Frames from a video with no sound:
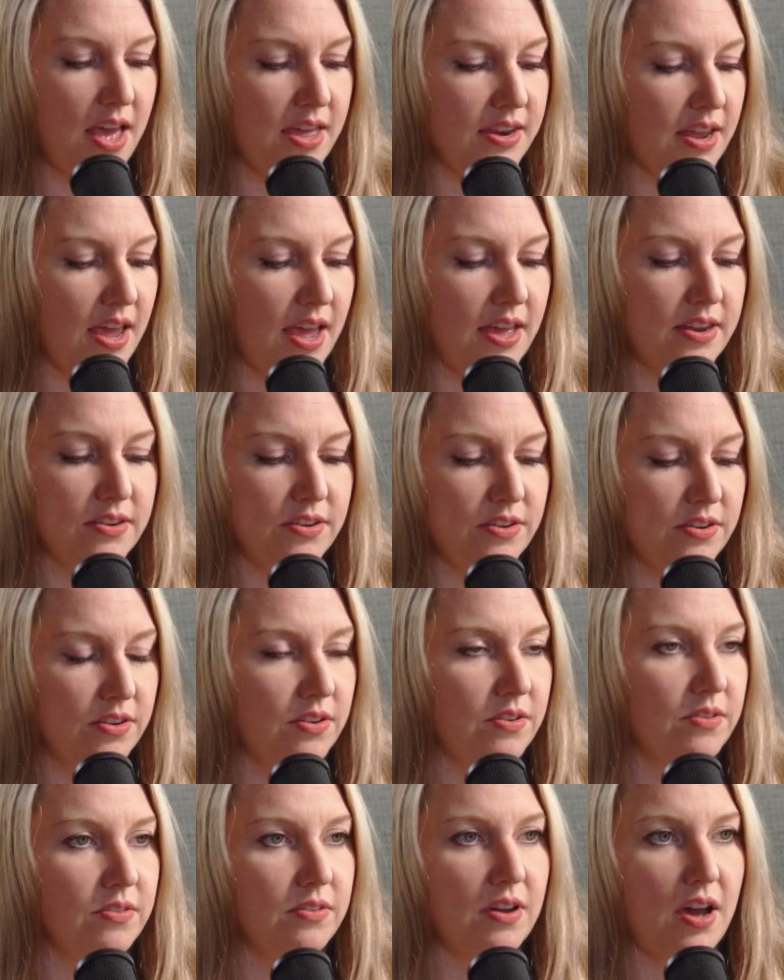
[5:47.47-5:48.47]
And you
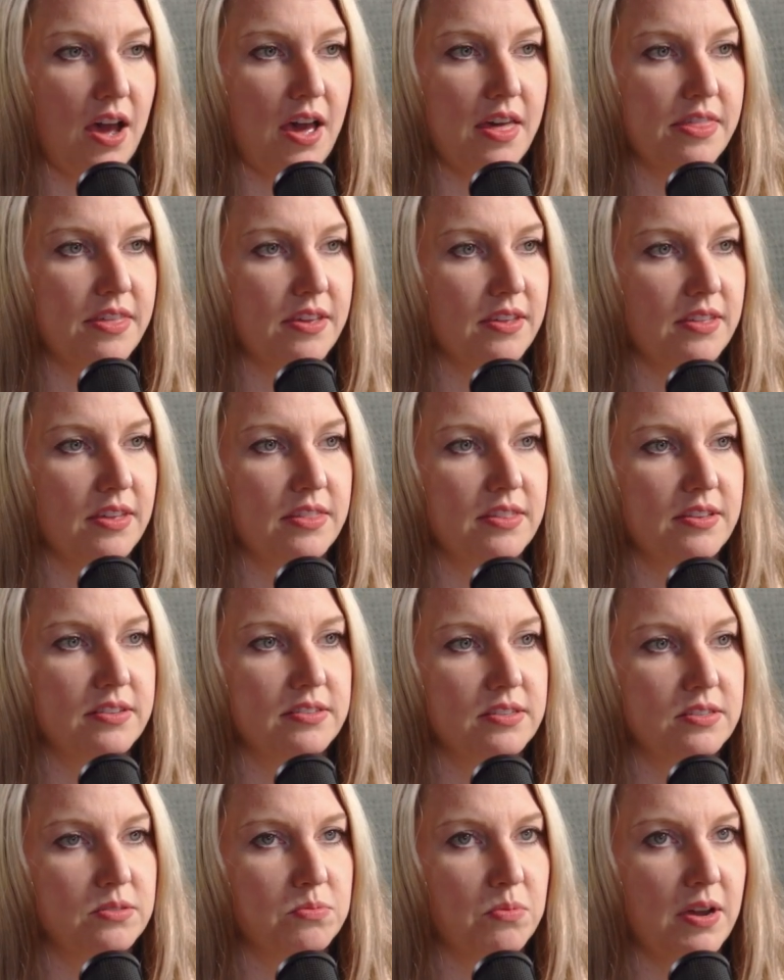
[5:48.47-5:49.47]
know, I think that
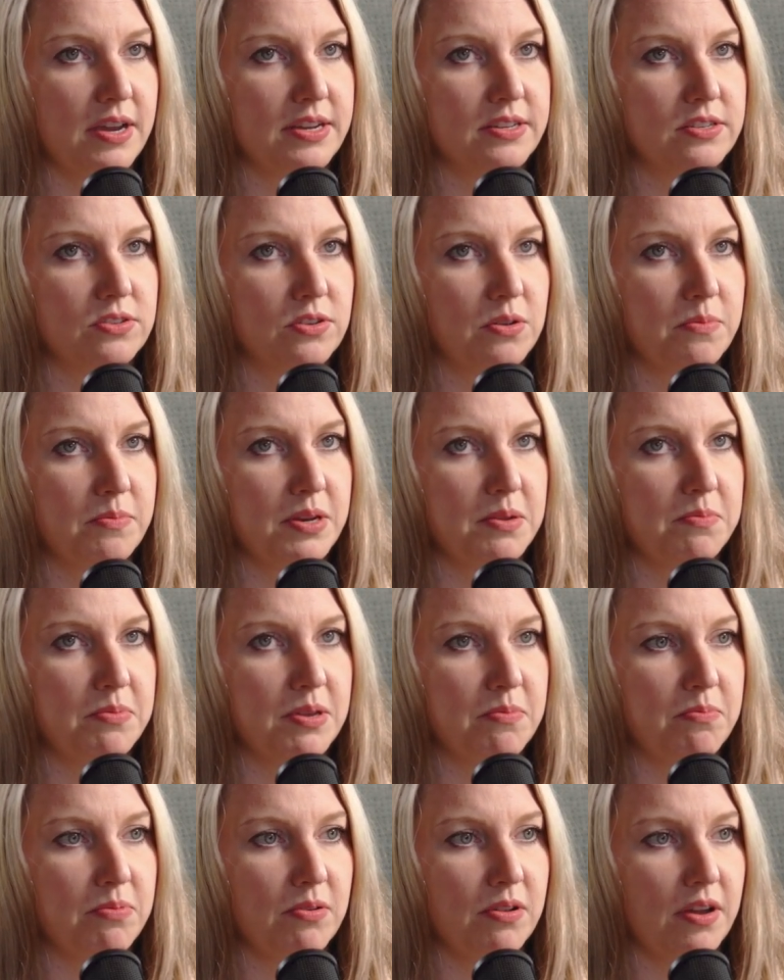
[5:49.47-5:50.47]
this is why so many
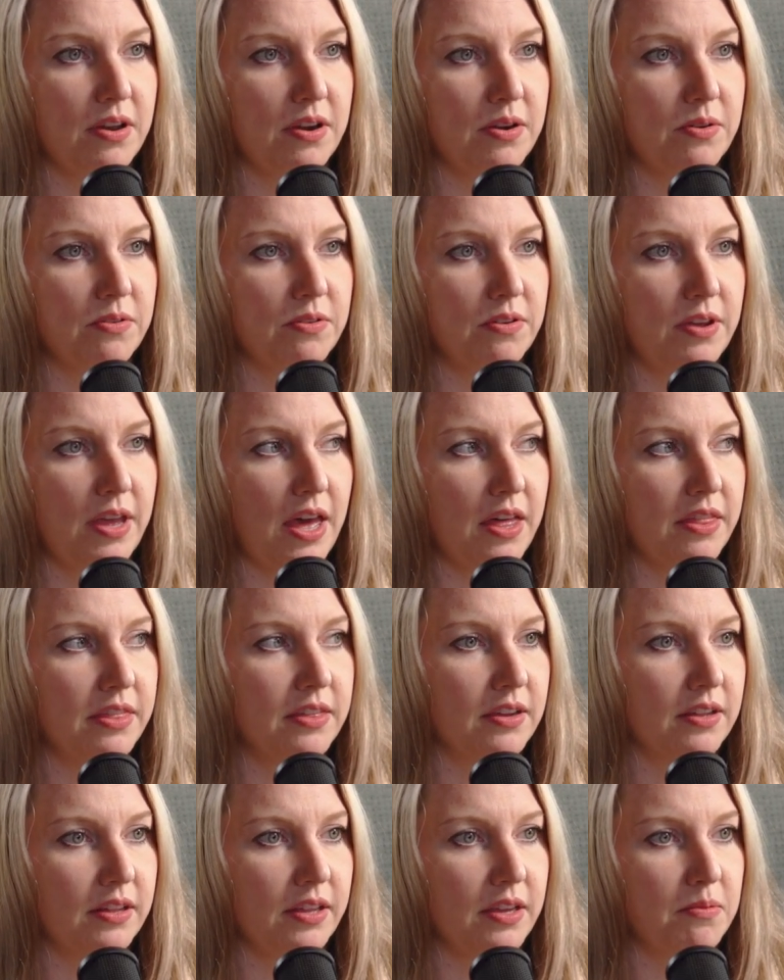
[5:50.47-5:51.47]
people are
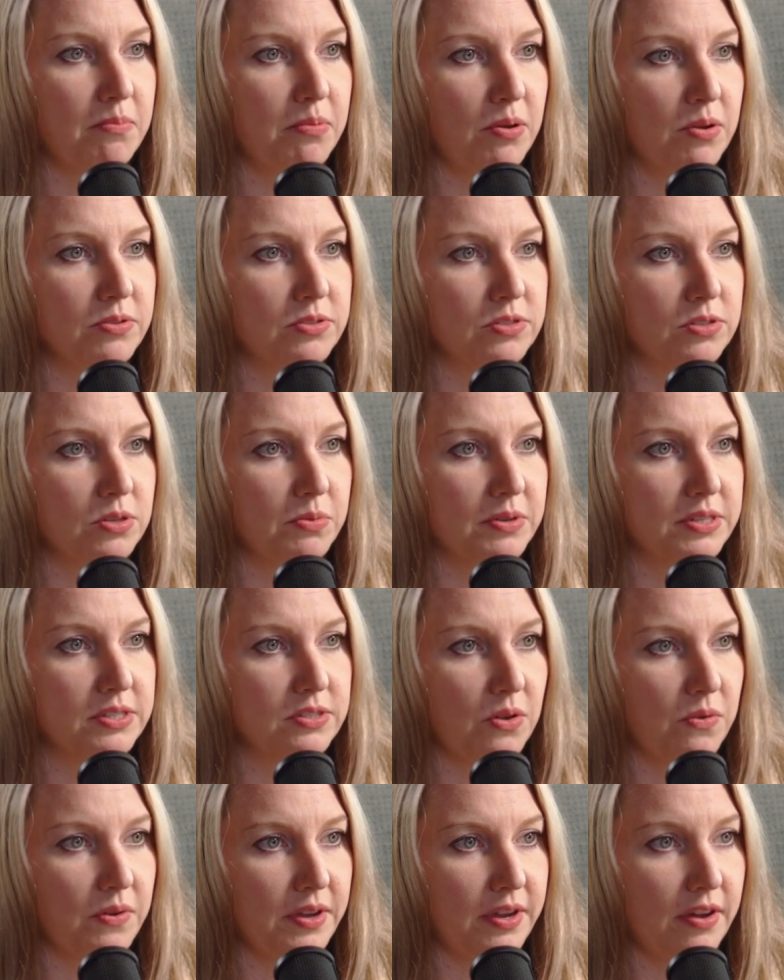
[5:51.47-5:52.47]
ethically opposed to what's
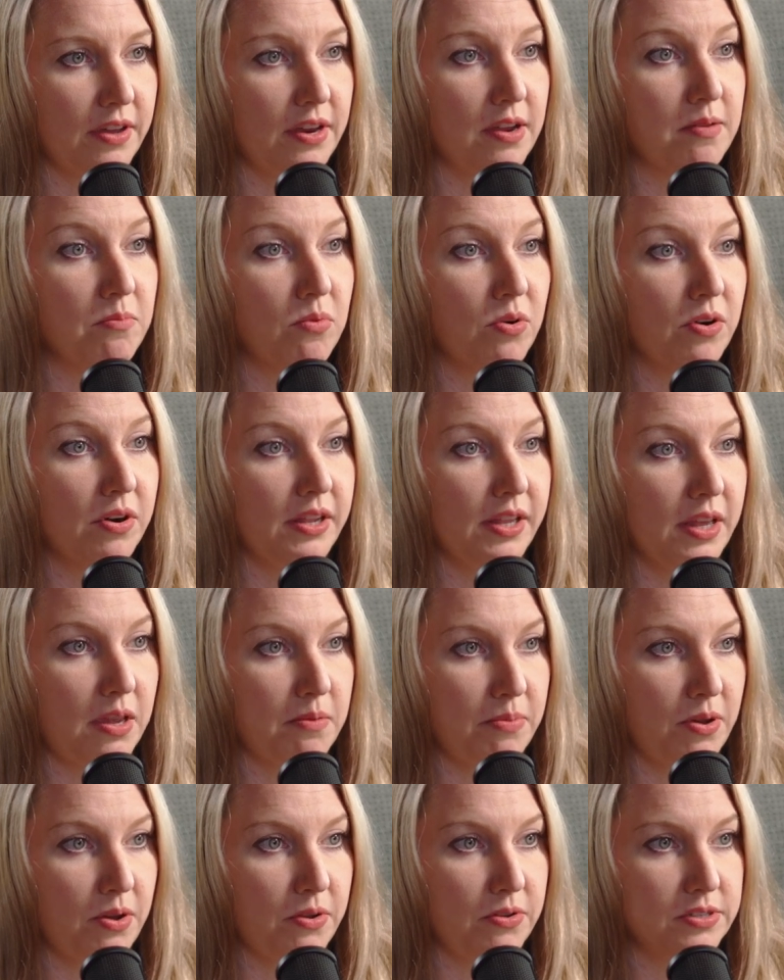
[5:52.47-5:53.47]
going on and morally
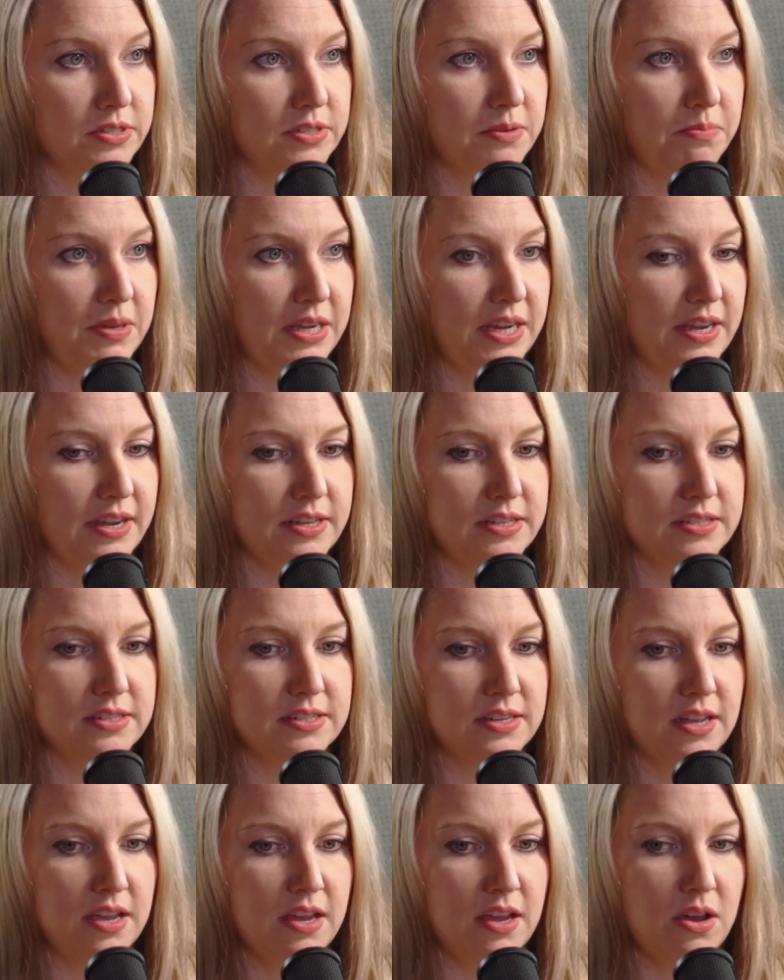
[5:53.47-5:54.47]
opposed,
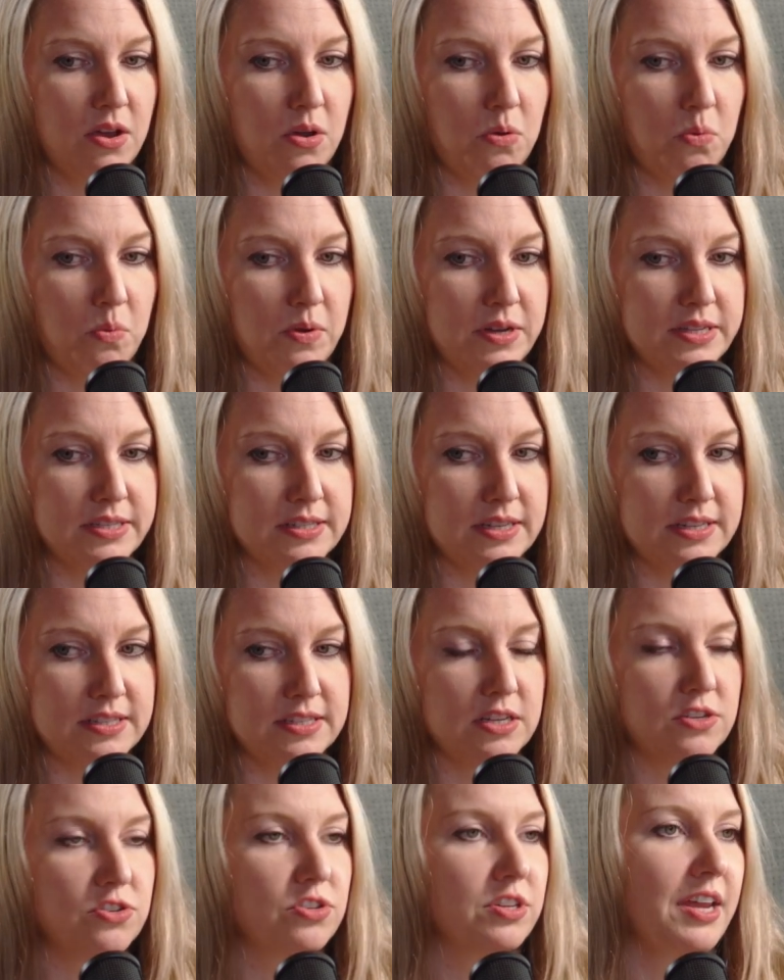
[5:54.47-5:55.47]
because what's
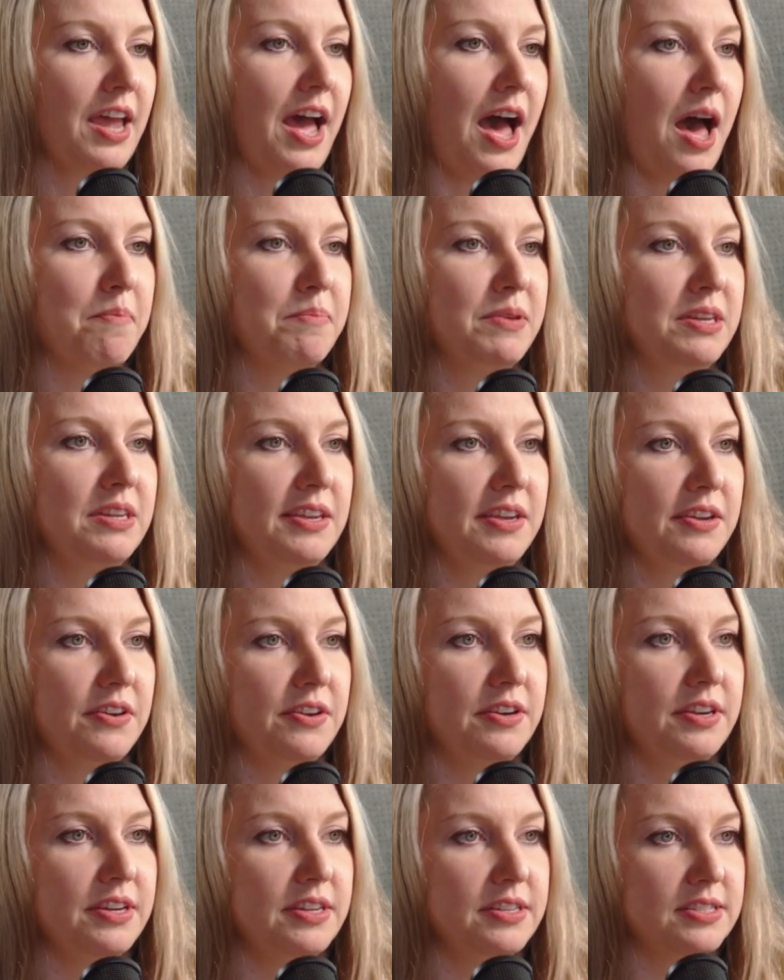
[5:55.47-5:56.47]
essentially happened
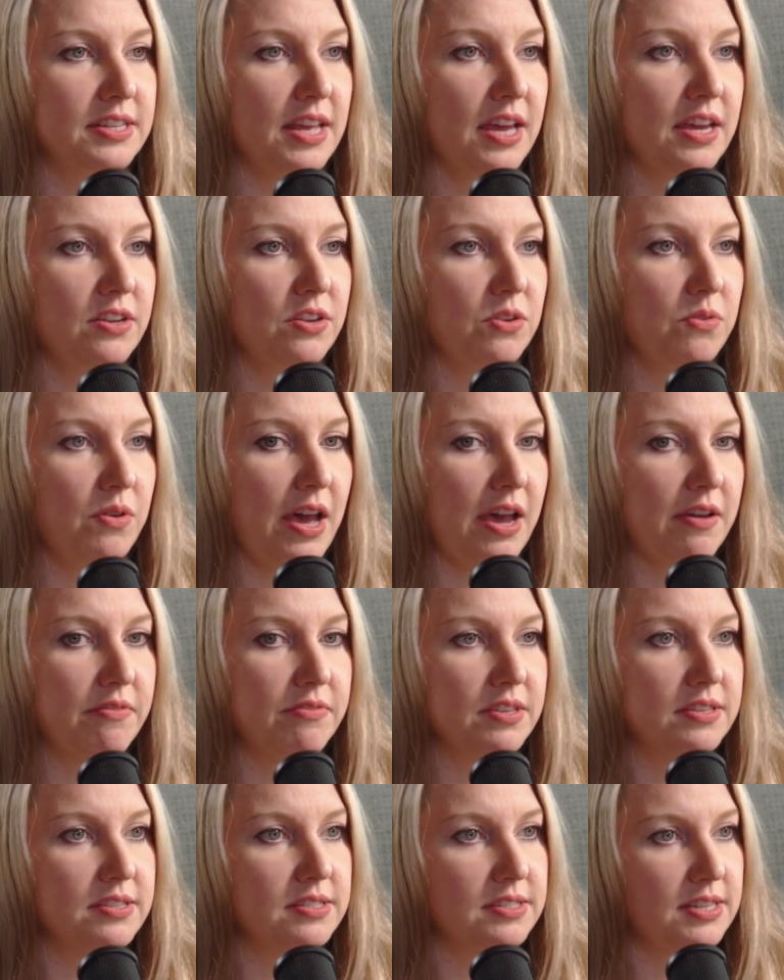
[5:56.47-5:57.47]
here is that you have
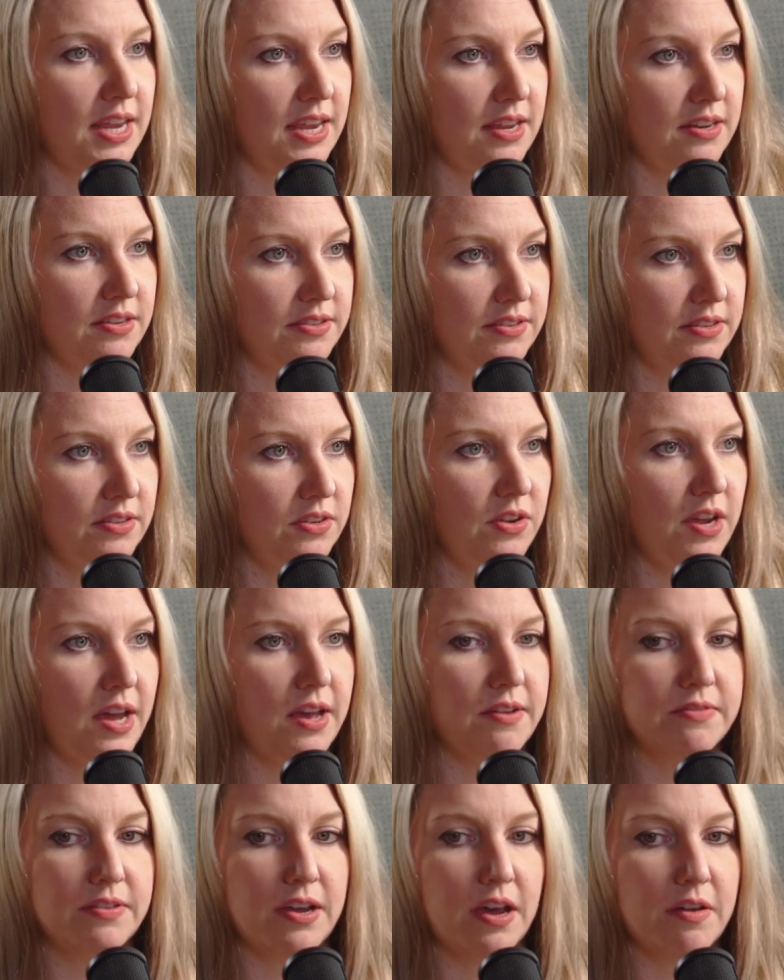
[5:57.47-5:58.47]
the state, you
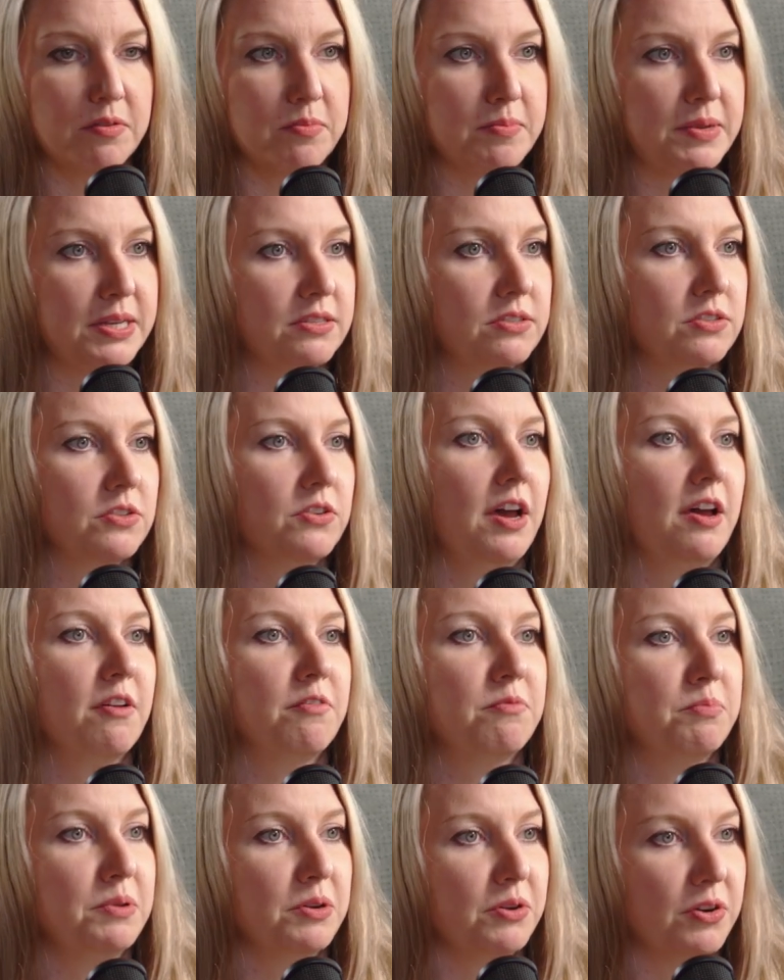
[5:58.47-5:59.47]
have governments, you have
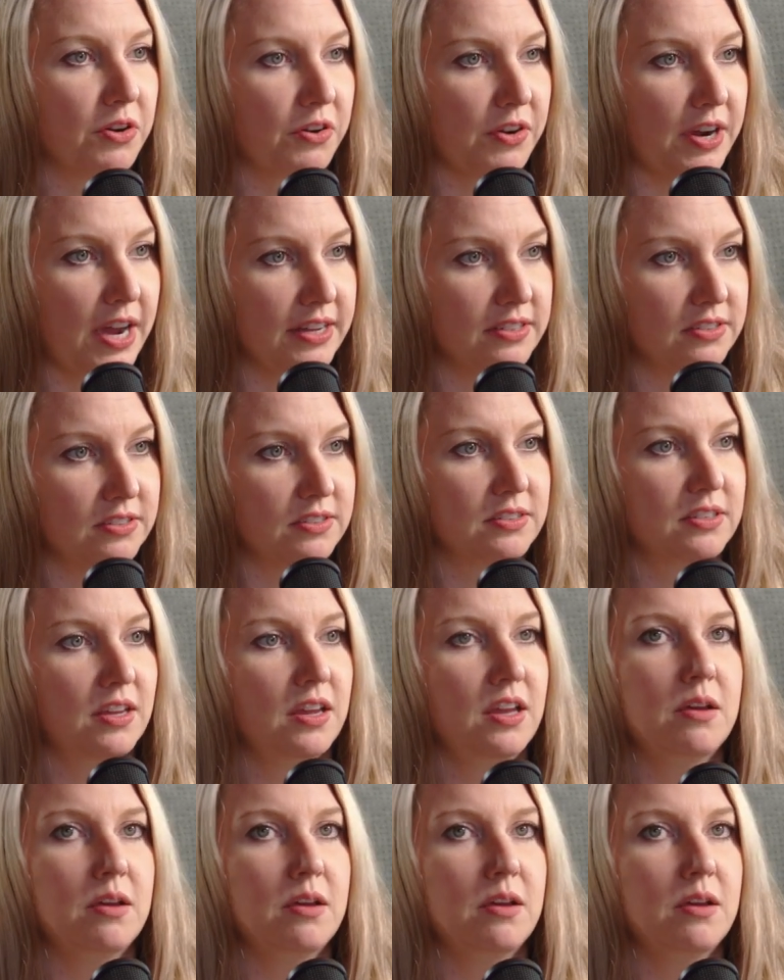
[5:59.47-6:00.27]
bureaucrats,